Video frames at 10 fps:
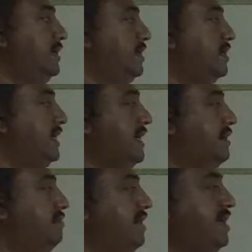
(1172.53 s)

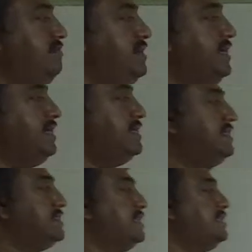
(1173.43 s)
Okay, while we are
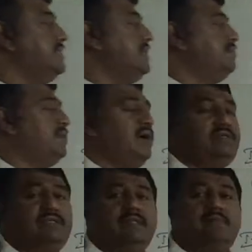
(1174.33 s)
discussing
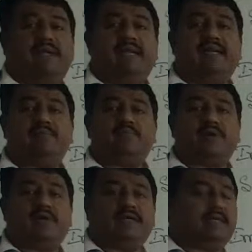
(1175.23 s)
about the male
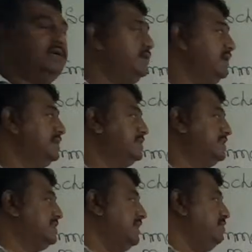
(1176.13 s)
reproductive
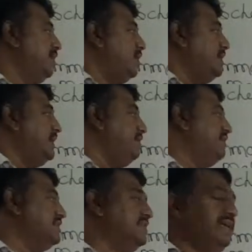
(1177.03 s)
system, already we
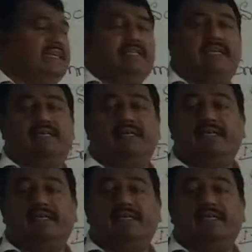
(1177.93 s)
studied that.